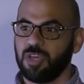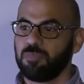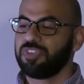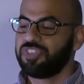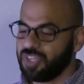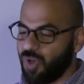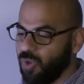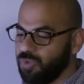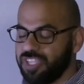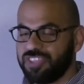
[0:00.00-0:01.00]
But the
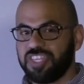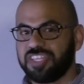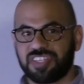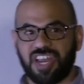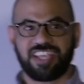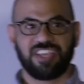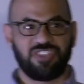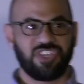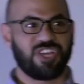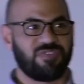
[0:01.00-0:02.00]
only thing that I could
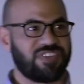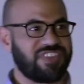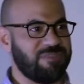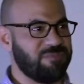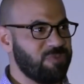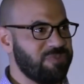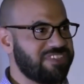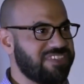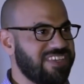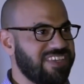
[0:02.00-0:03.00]
think of at that moment,